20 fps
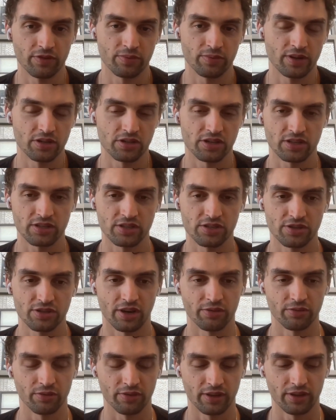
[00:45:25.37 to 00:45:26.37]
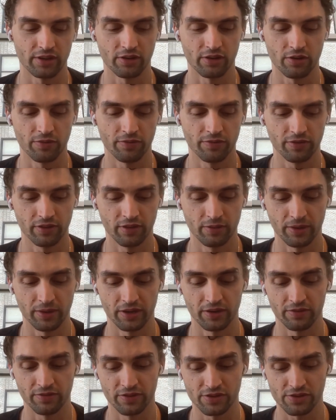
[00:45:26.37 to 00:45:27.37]
projects in general, that are hopefully
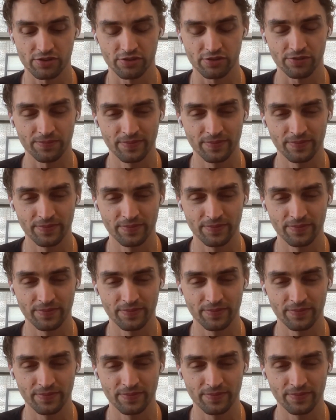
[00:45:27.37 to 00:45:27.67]
beneficial.